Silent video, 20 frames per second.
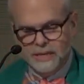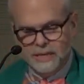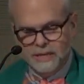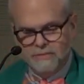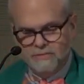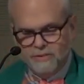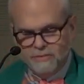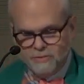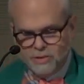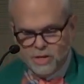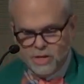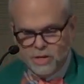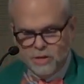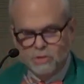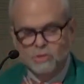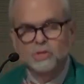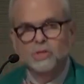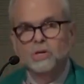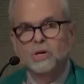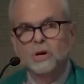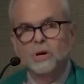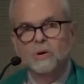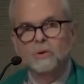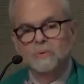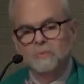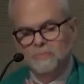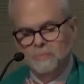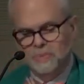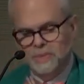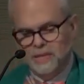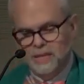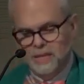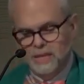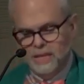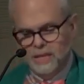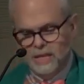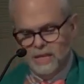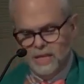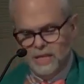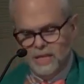50 years ago,
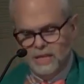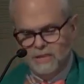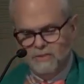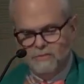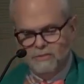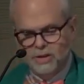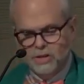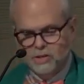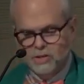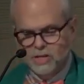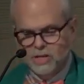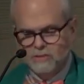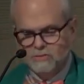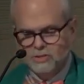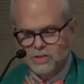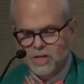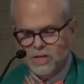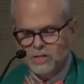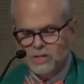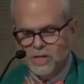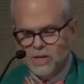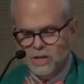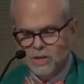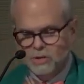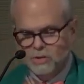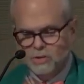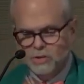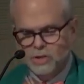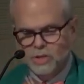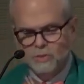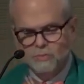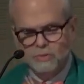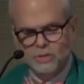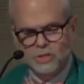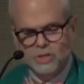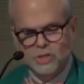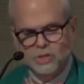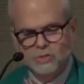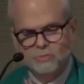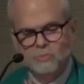the vision of such inclusion was
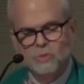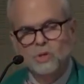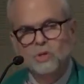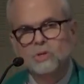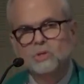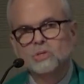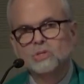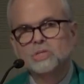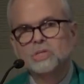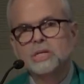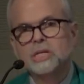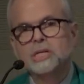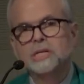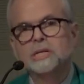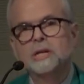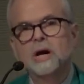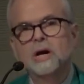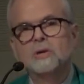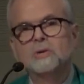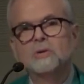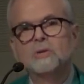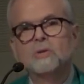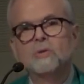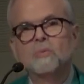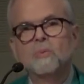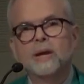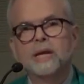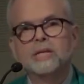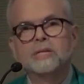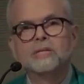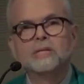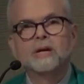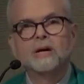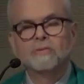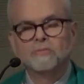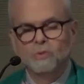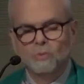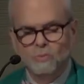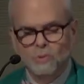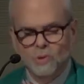a small seed under the weight
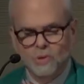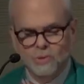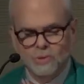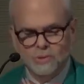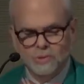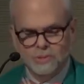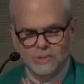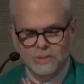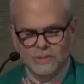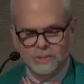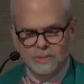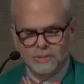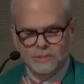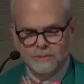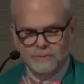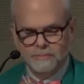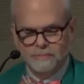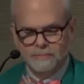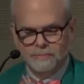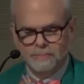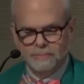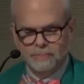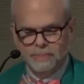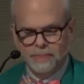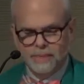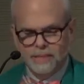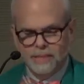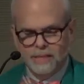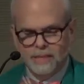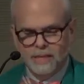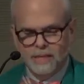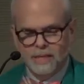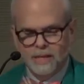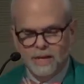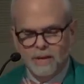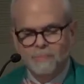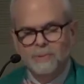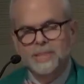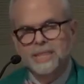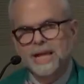of the world.
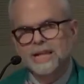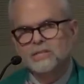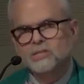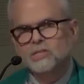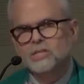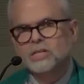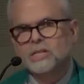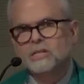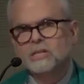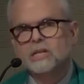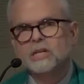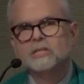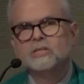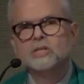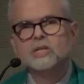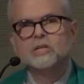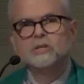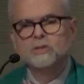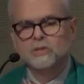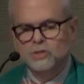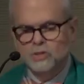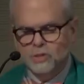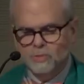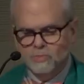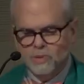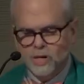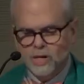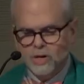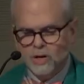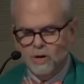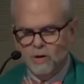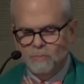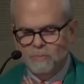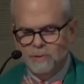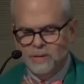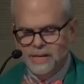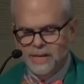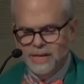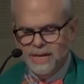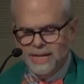But that seed continues to break
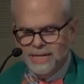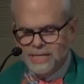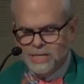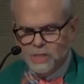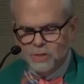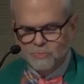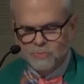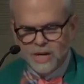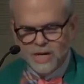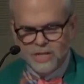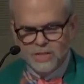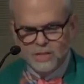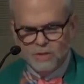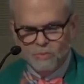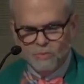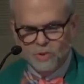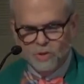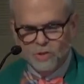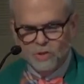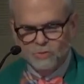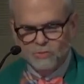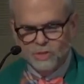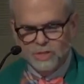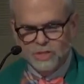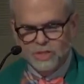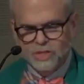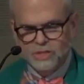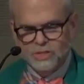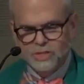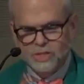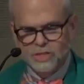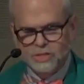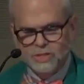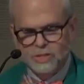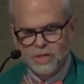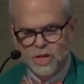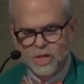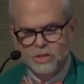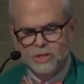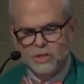open despite the world's
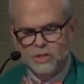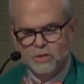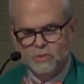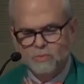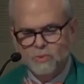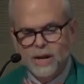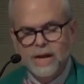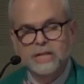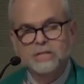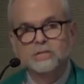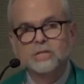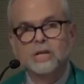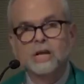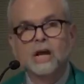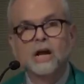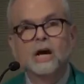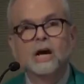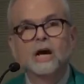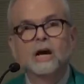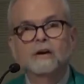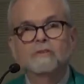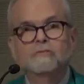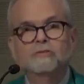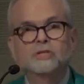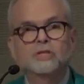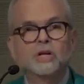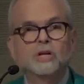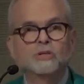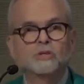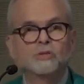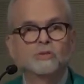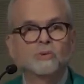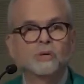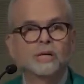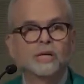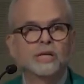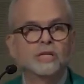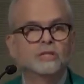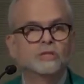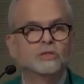resistance to the rising of
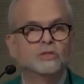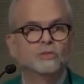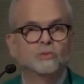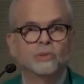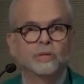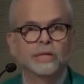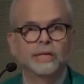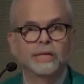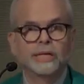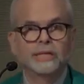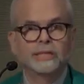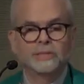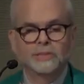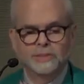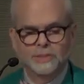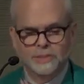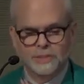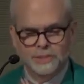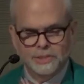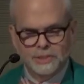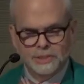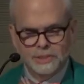sheltering trees.